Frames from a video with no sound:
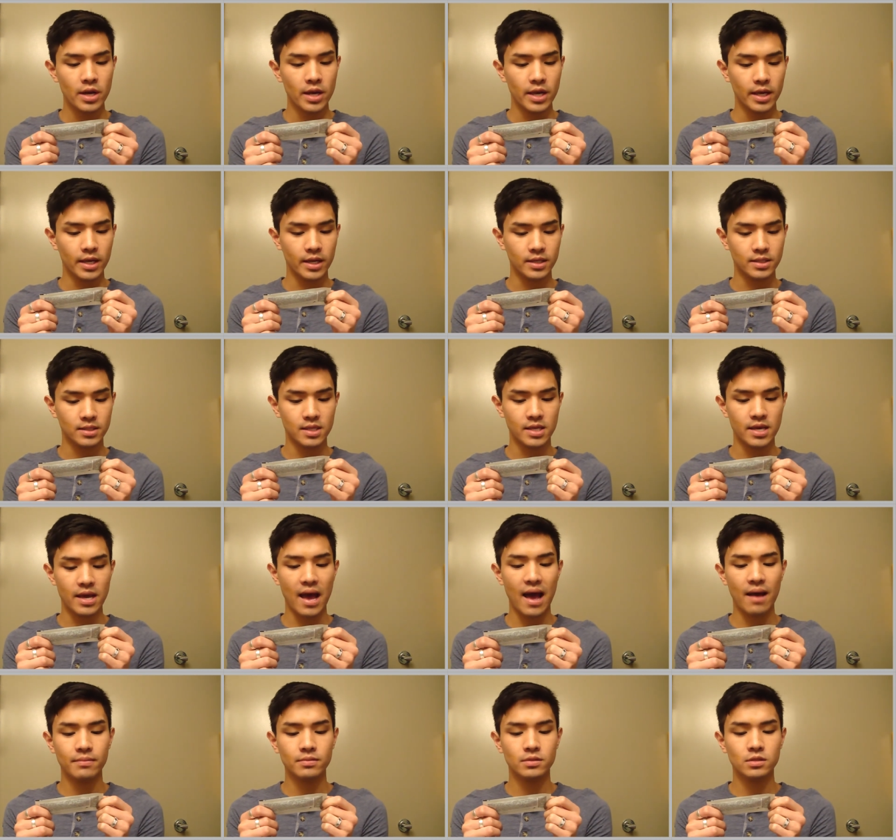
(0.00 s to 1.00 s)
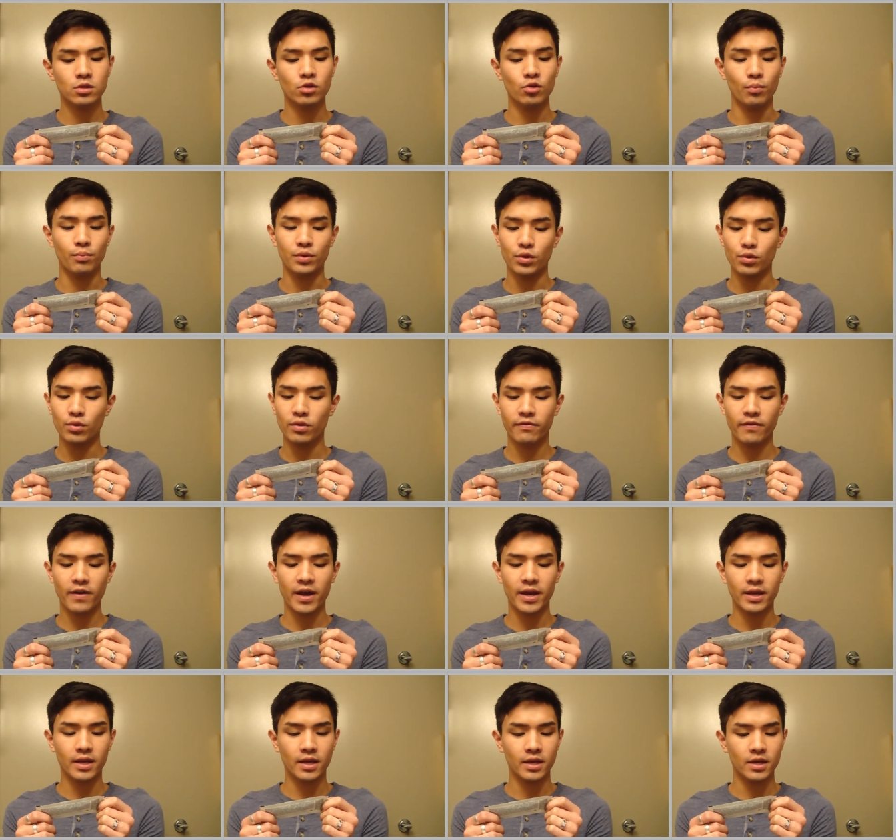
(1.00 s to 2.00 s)
It is the Absolute
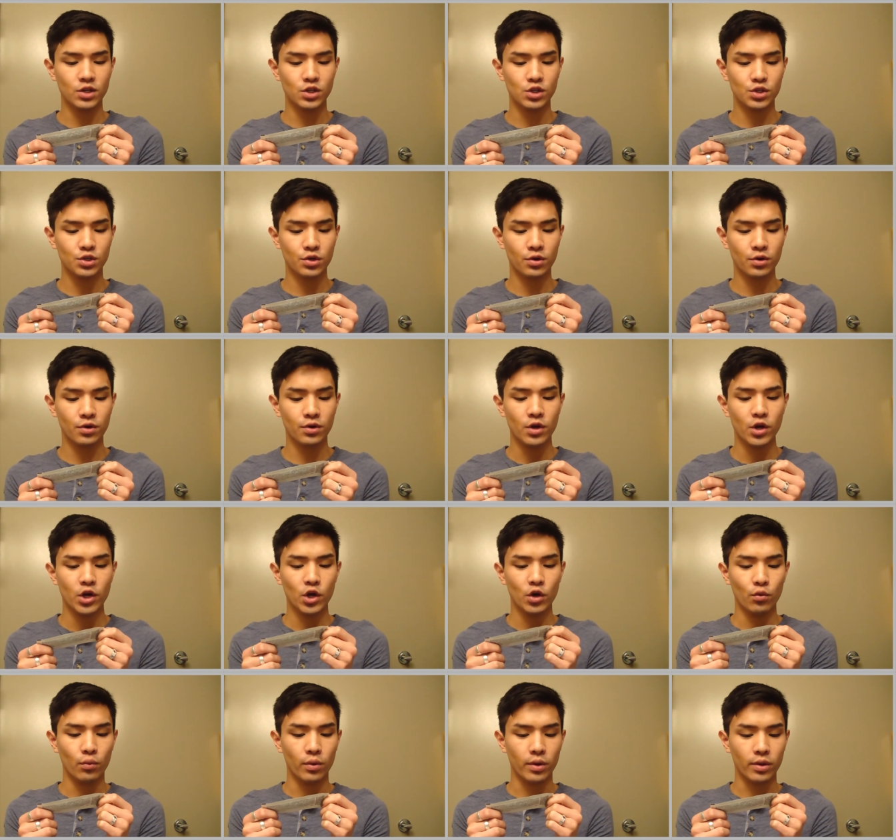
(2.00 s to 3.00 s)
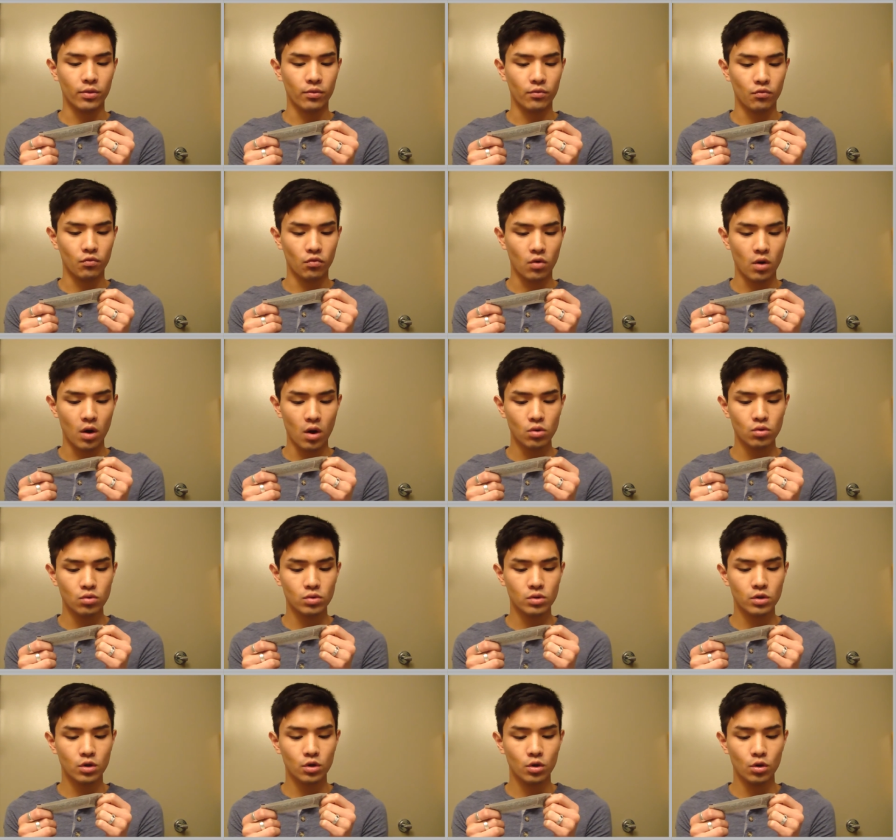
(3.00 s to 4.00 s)
Beautifying Conditioner with
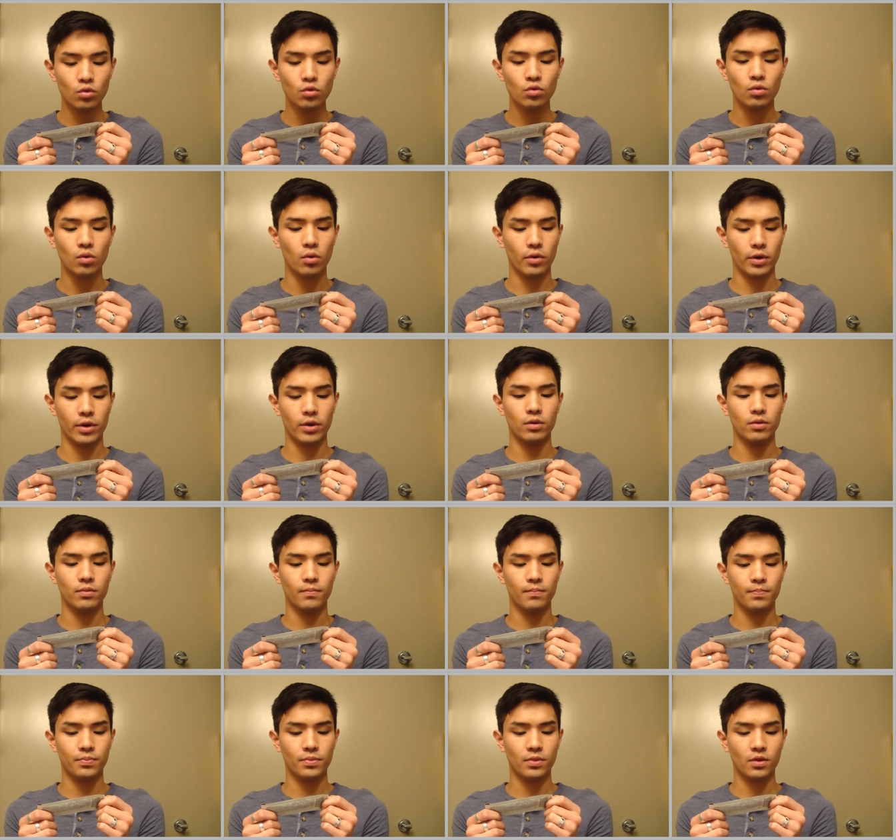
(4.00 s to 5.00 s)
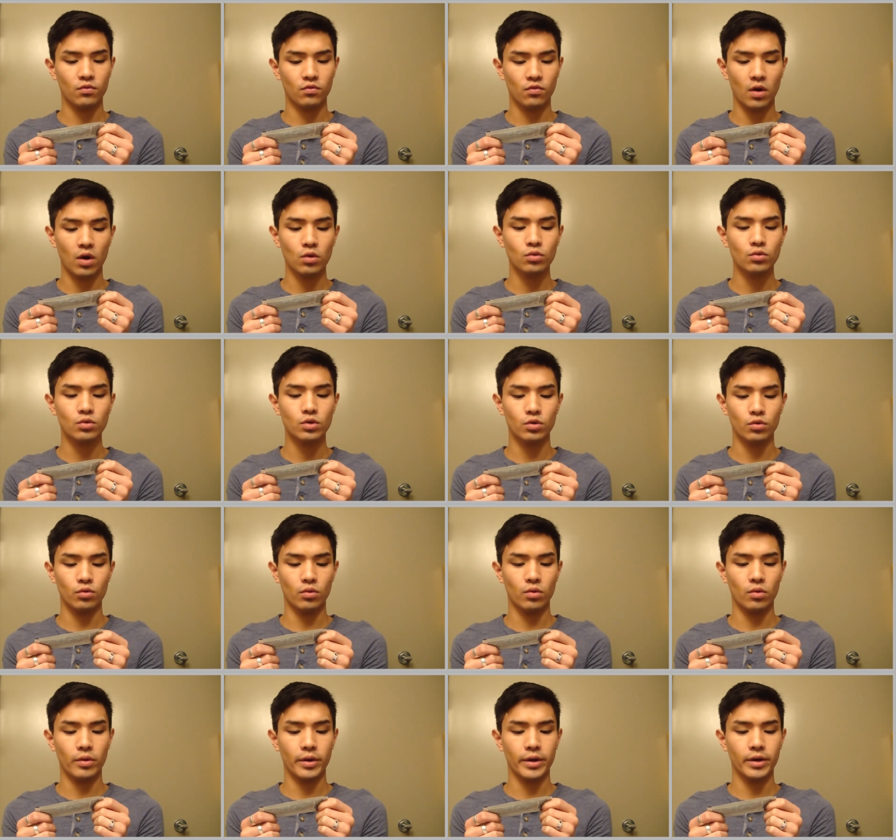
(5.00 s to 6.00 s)
Roucou oil. Roucou
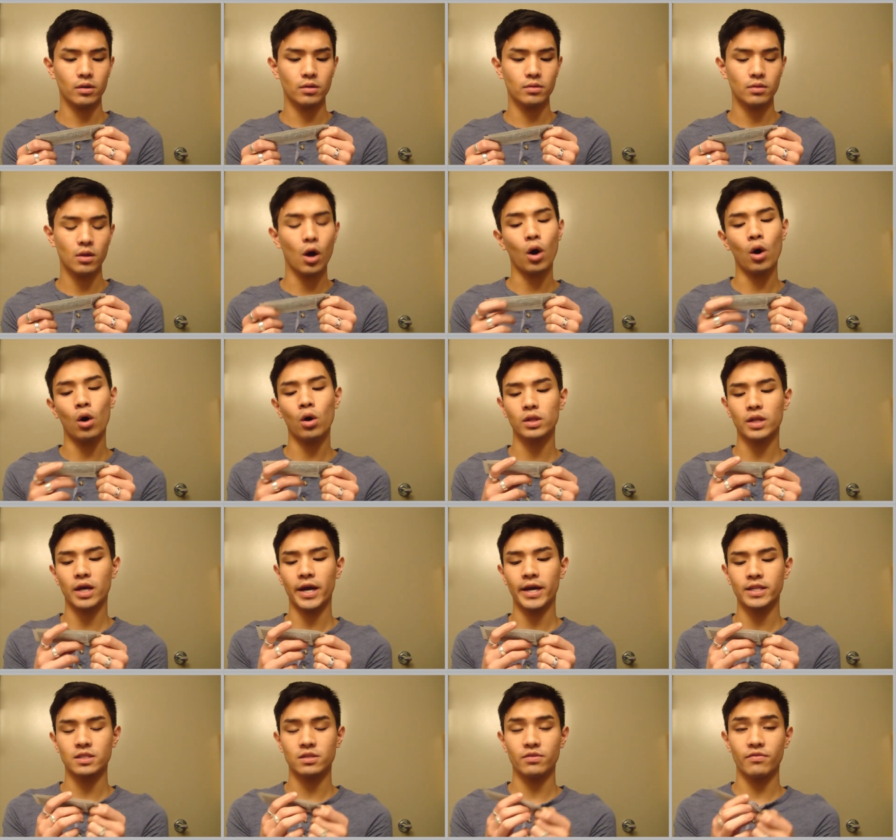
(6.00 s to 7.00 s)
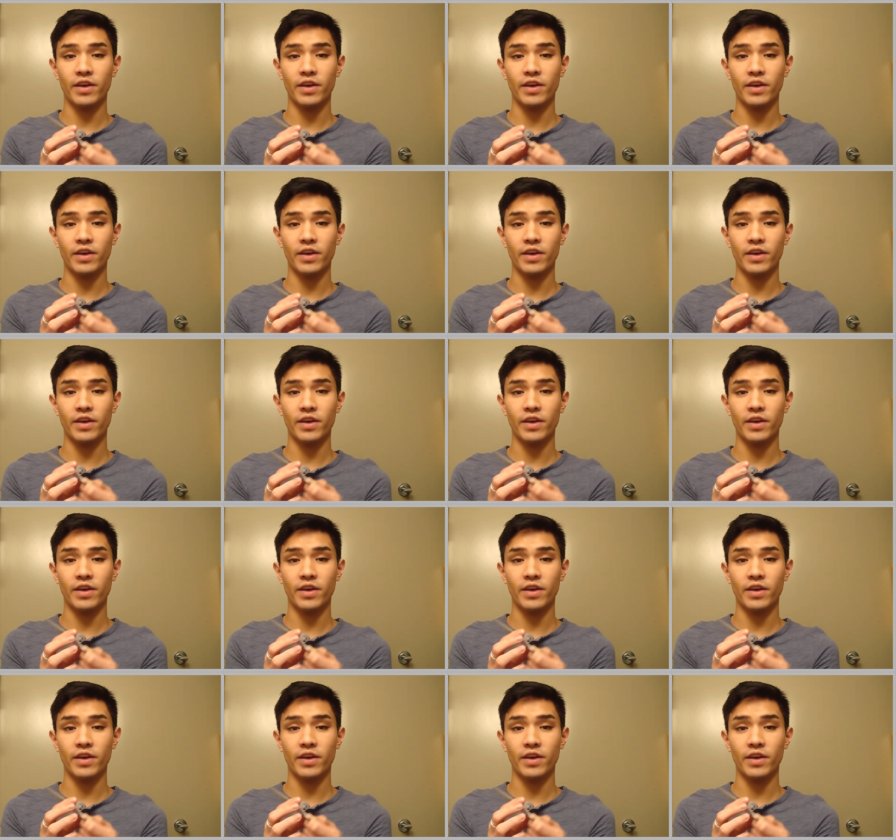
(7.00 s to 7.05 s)
oil, all kinds of